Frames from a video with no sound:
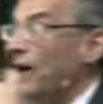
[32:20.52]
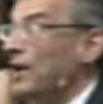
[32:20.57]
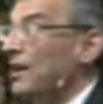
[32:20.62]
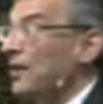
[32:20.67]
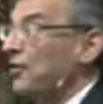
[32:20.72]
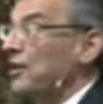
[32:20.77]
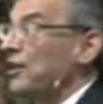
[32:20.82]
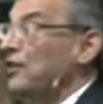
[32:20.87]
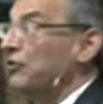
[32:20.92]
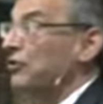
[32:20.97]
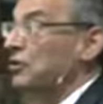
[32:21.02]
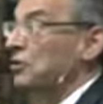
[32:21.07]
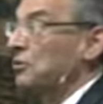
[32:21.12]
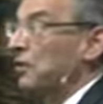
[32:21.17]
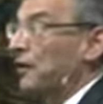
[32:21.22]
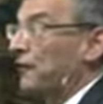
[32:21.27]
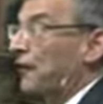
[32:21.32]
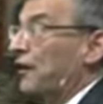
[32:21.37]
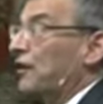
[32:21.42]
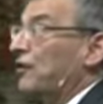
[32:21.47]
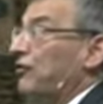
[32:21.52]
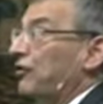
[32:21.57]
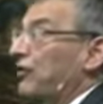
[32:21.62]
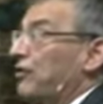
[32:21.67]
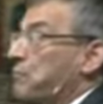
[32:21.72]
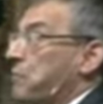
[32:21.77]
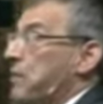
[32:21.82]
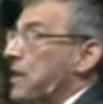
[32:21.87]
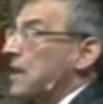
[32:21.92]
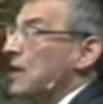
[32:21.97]
one of these
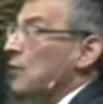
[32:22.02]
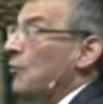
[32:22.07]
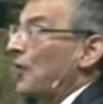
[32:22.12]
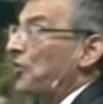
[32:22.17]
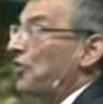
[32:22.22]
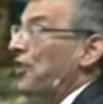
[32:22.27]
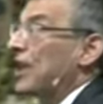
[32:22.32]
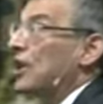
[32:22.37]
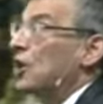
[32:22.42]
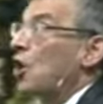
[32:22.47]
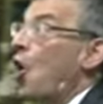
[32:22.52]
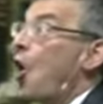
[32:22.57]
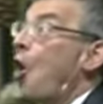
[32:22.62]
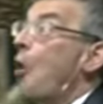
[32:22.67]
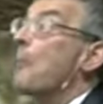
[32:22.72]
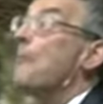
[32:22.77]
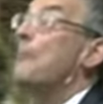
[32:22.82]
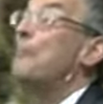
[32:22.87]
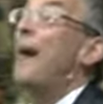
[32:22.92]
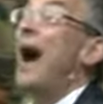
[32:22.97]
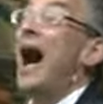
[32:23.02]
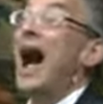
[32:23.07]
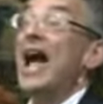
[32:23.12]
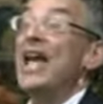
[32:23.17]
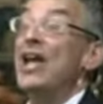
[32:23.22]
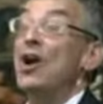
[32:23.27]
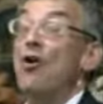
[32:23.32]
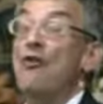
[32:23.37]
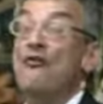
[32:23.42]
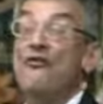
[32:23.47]
universes being what they call
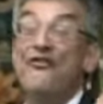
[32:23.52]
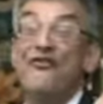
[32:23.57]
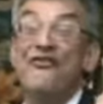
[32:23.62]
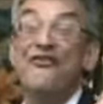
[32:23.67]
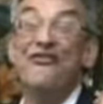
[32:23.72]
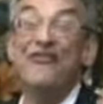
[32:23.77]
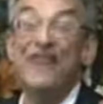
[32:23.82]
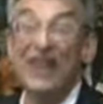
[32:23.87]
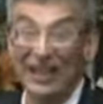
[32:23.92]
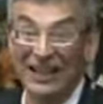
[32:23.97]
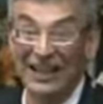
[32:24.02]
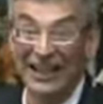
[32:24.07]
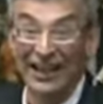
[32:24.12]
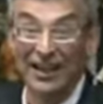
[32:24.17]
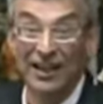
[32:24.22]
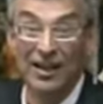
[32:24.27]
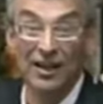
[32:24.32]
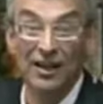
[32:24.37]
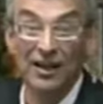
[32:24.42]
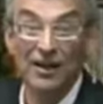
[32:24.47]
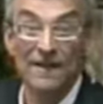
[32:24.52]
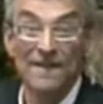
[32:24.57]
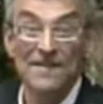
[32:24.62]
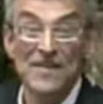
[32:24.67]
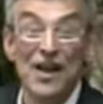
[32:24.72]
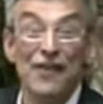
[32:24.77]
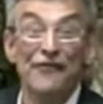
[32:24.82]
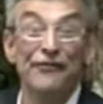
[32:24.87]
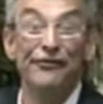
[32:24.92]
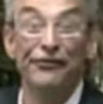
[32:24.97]
biophilic,
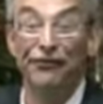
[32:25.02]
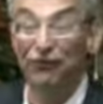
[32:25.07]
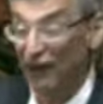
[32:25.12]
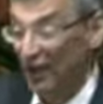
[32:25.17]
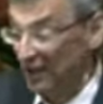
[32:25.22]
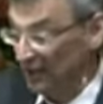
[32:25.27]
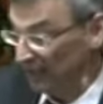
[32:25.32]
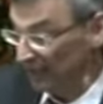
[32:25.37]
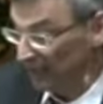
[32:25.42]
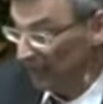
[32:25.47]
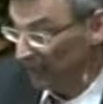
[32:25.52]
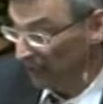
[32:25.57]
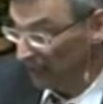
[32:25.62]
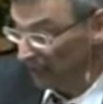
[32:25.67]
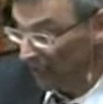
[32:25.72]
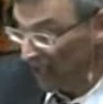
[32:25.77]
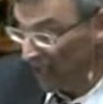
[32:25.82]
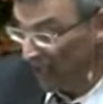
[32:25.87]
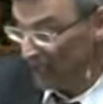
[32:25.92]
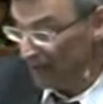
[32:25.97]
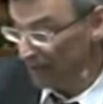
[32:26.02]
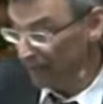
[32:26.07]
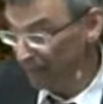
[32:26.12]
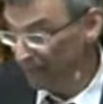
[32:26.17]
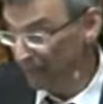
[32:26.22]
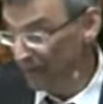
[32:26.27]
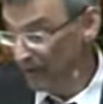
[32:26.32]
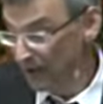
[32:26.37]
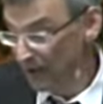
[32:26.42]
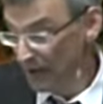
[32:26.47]
friendly to life,
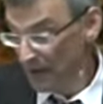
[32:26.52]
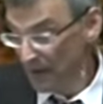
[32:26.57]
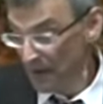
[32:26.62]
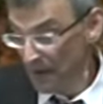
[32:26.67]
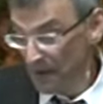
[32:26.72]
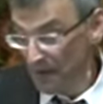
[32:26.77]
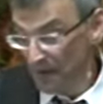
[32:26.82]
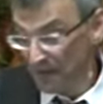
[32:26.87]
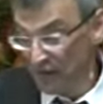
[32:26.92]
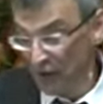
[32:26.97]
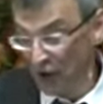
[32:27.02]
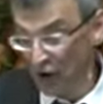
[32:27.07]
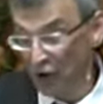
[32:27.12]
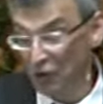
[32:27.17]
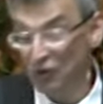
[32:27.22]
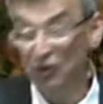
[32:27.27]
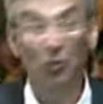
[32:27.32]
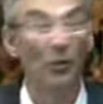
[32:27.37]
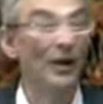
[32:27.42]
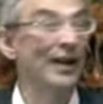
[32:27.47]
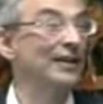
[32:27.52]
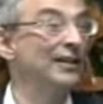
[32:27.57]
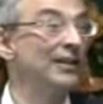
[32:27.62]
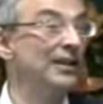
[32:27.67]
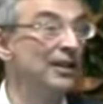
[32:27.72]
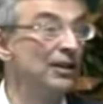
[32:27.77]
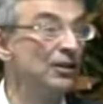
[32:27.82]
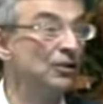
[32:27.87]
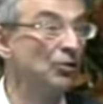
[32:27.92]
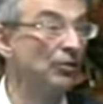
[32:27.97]

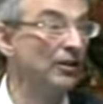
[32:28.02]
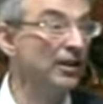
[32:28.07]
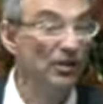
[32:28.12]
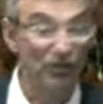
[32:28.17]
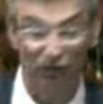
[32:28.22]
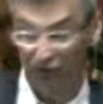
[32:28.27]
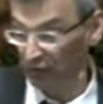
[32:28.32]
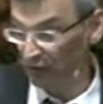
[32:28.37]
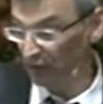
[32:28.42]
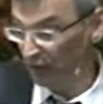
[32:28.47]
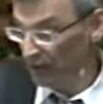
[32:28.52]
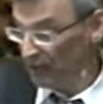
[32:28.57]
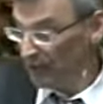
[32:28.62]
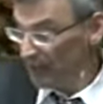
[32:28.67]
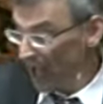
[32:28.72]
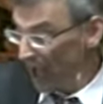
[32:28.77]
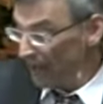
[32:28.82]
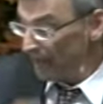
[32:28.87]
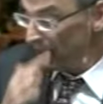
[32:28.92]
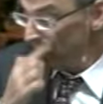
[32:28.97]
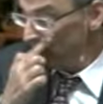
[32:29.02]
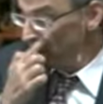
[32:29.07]
greatly increases. I